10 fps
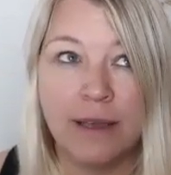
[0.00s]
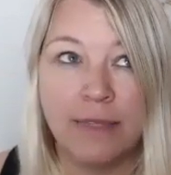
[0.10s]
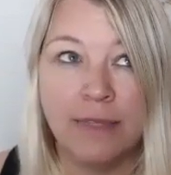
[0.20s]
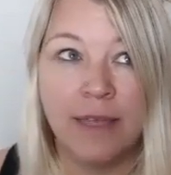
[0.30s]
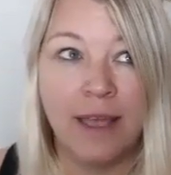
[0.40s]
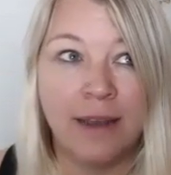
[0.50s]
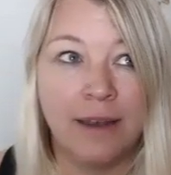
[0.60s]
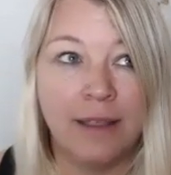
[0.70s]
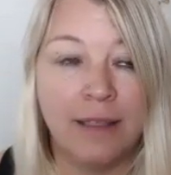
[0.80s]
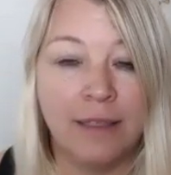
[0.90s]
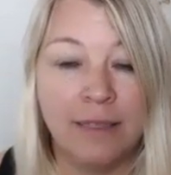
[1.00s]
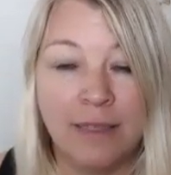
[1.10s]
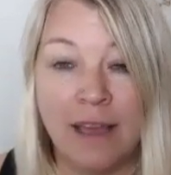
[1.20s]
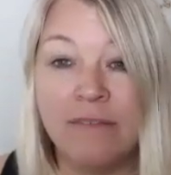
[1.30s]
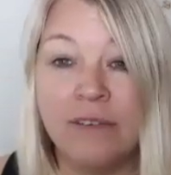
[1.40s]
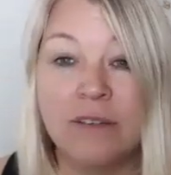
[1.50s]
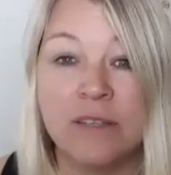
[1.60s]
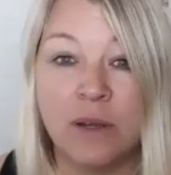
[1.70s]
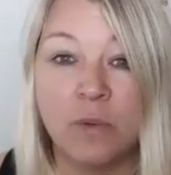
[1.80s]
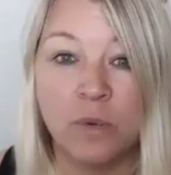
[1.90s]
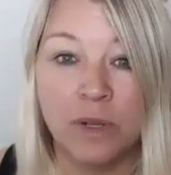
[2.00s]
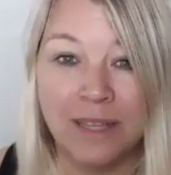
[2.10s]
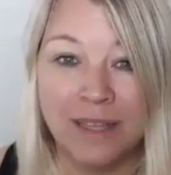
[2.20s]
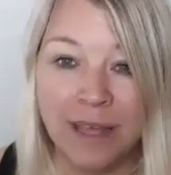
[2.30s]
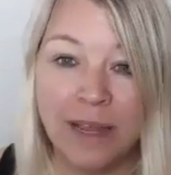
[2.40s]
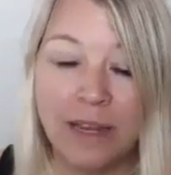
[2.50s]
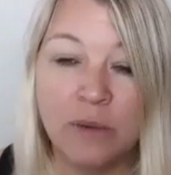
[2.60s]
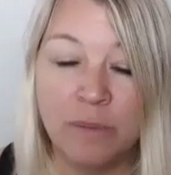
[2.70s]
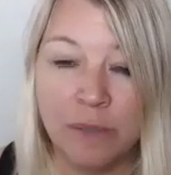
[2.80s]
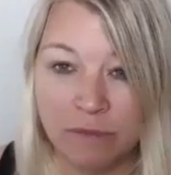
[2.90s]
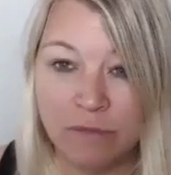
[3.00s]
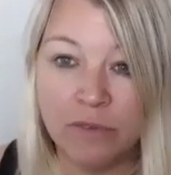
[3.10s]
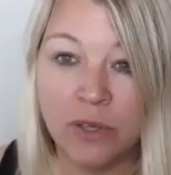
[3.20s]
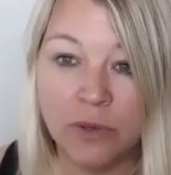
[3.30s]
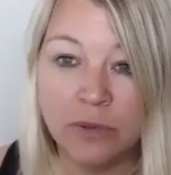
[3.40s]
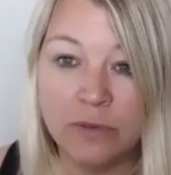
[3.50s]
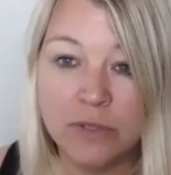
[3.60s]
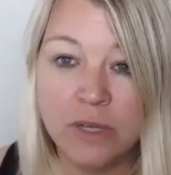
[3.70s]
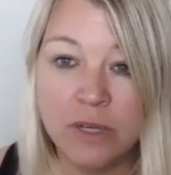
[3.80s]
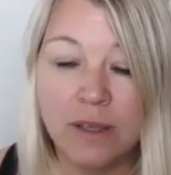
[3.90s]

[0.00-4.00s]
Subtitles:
then that feels like really light. It would be infused.